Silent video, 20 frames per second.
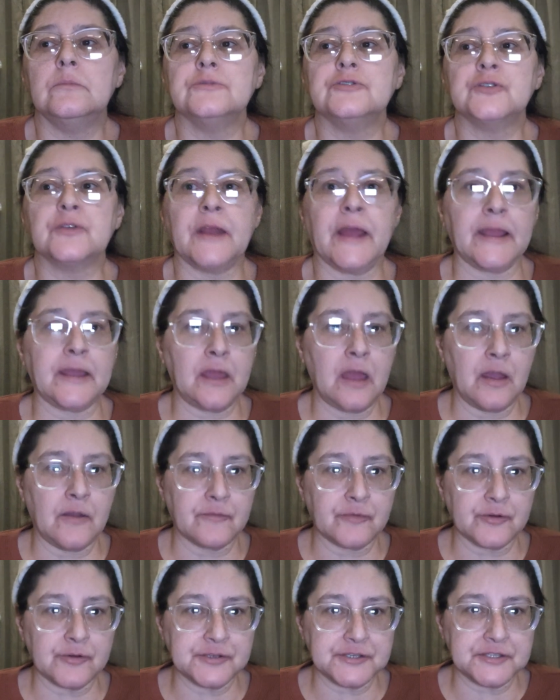So that
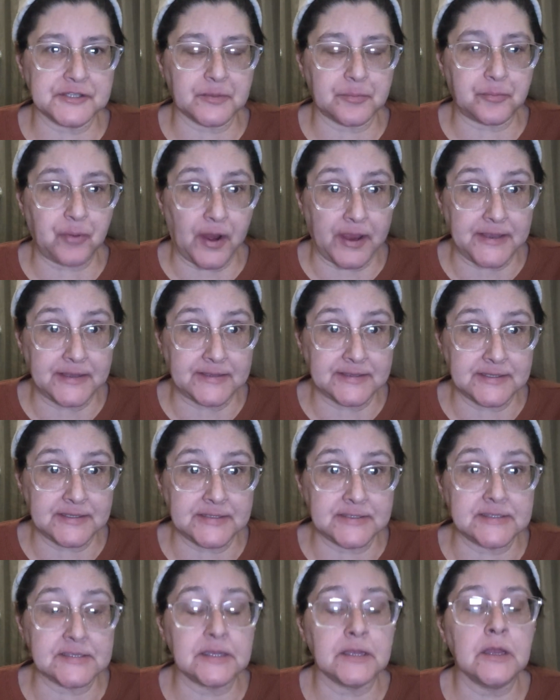covers the
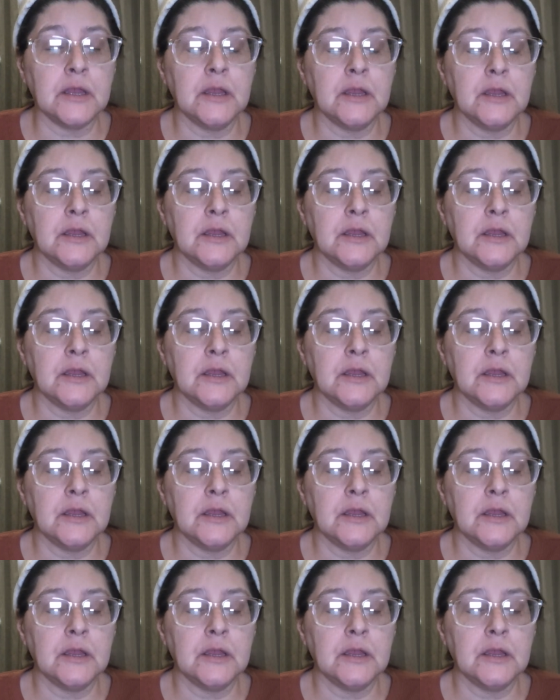prices,